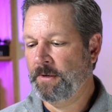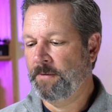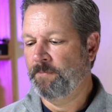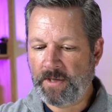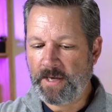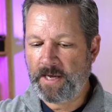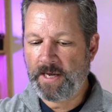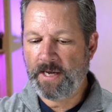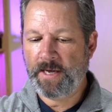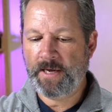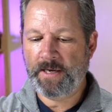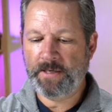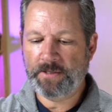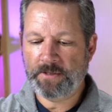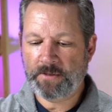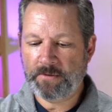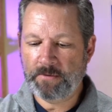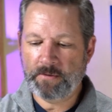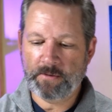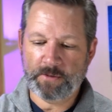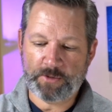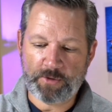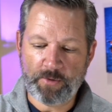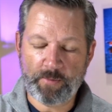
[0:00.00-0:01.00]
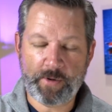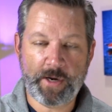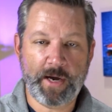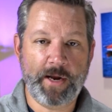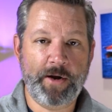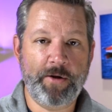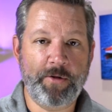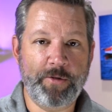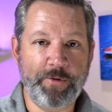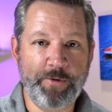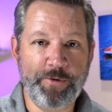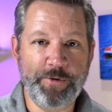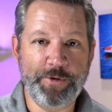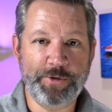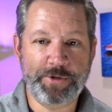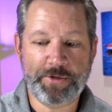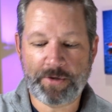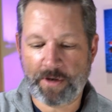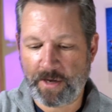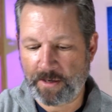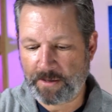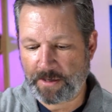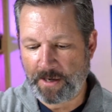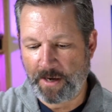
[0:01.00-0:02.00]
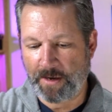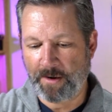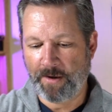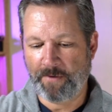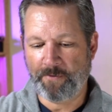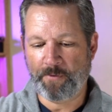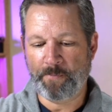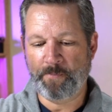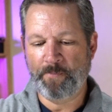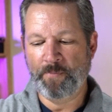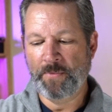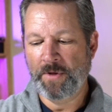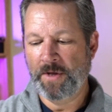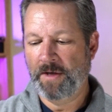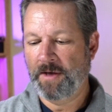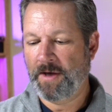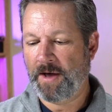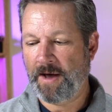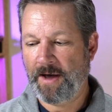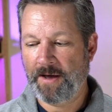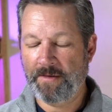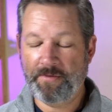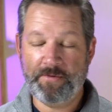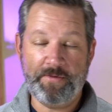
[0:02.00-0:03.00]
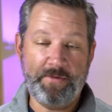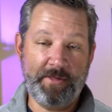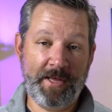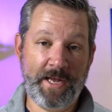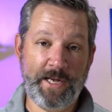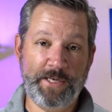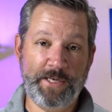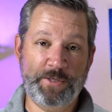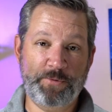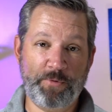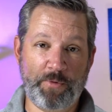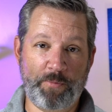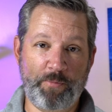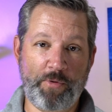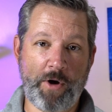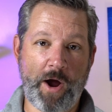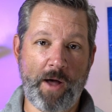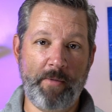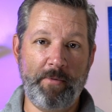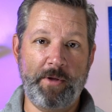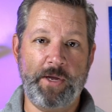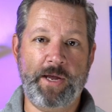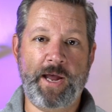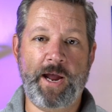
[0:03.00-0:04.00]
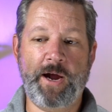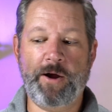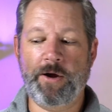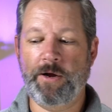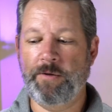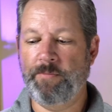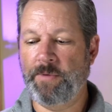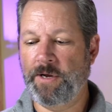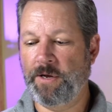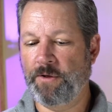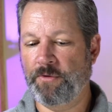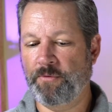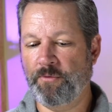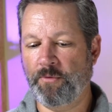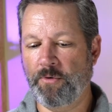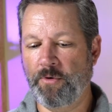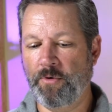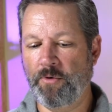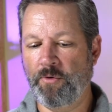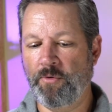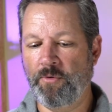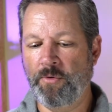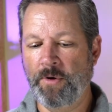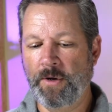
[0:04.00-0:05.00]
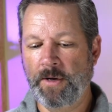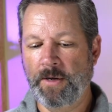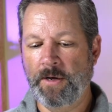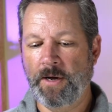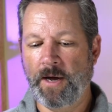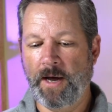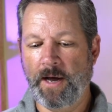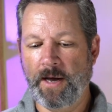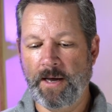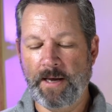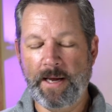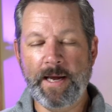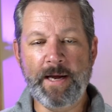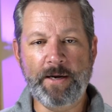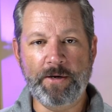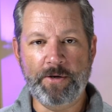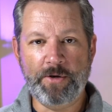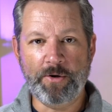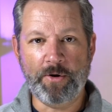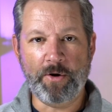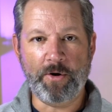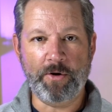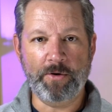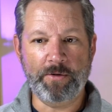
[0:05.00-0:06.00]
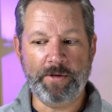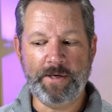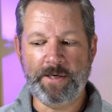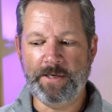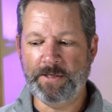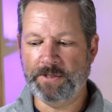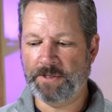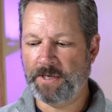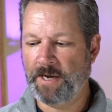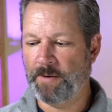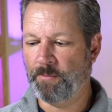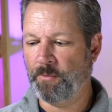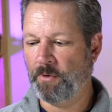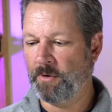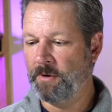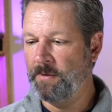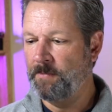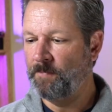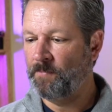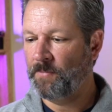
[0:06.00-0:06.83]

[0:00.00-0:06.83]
These, assuming I don't lose a ton of them, these will probably carry me through into early December.